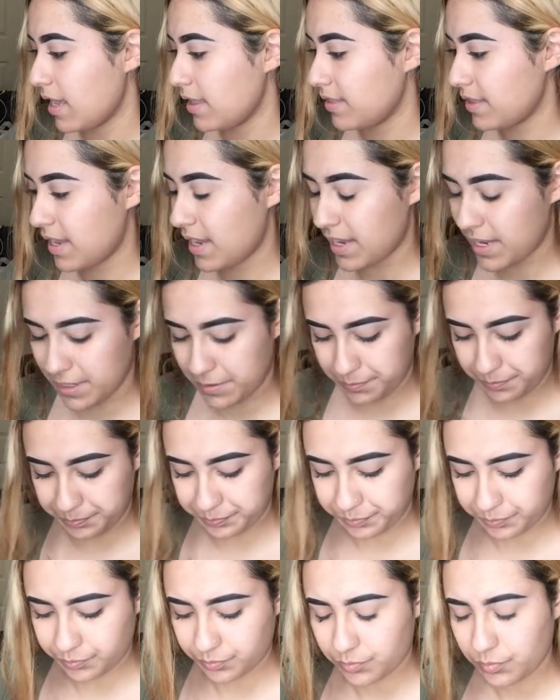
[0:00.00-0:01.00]
And then
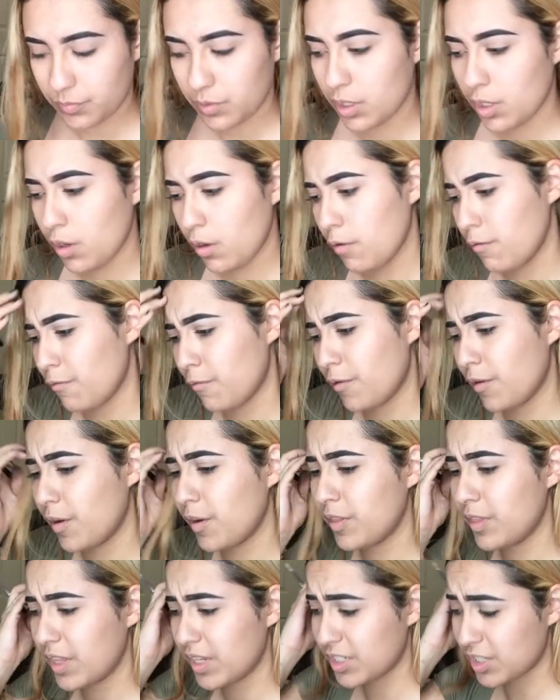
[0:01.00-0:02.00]

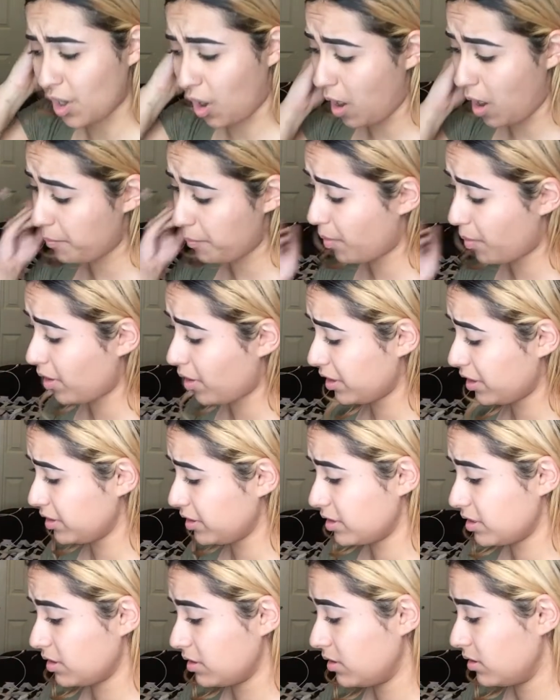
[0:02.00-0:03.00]
for the top
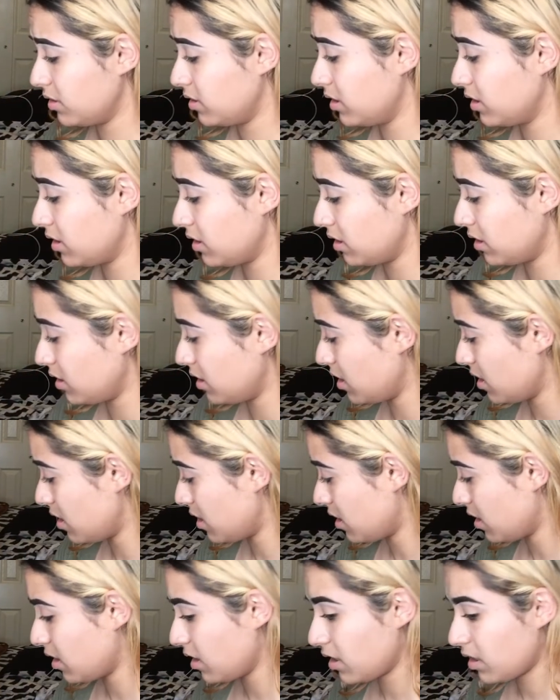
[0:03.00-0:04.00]
part,
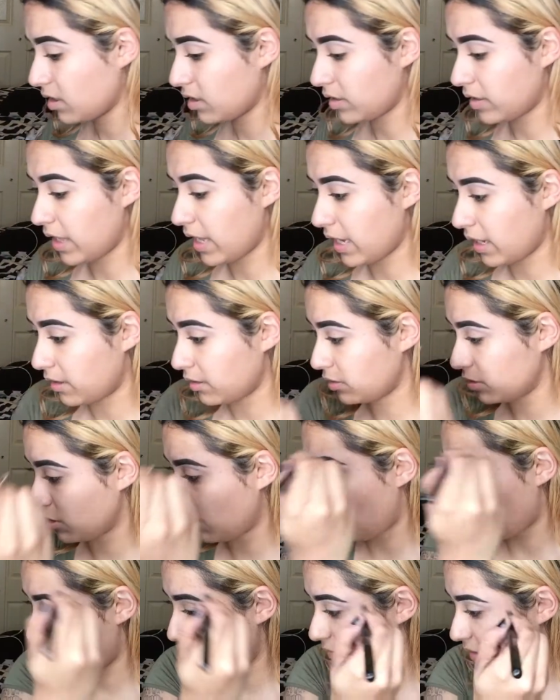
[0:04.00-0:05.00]
like
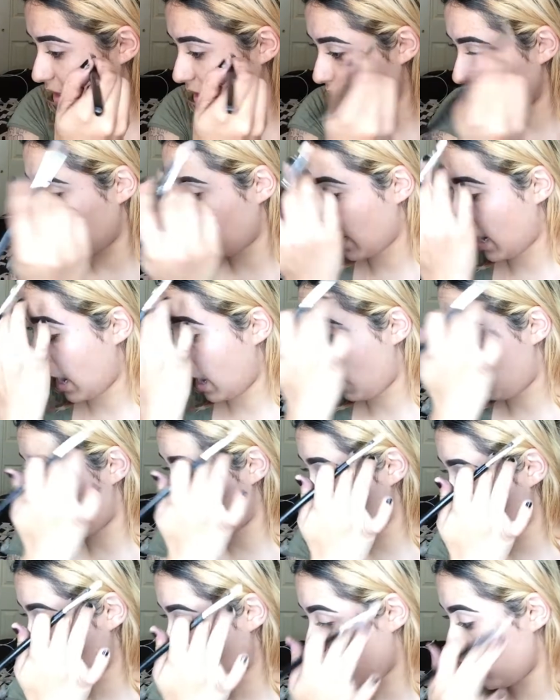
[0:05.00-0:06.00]
carving the
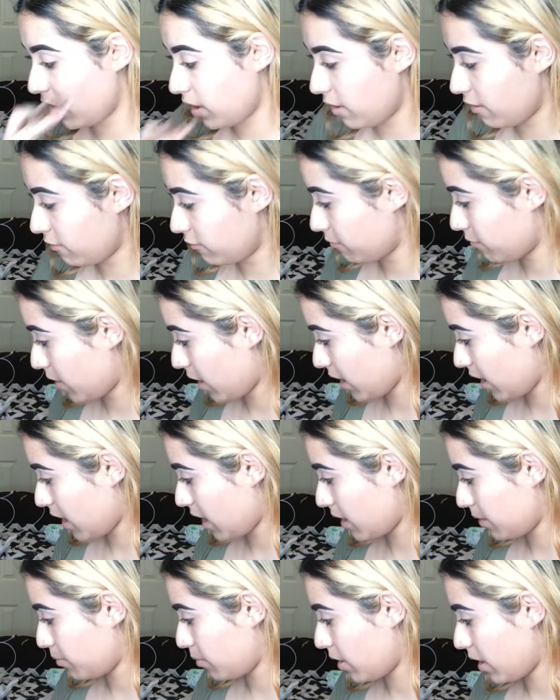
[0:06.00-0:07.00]
outer part of my
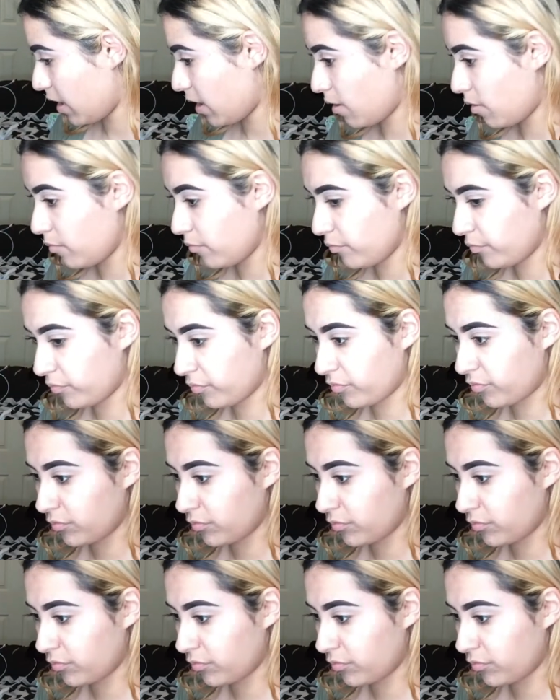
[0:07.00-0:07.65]
eyebrow,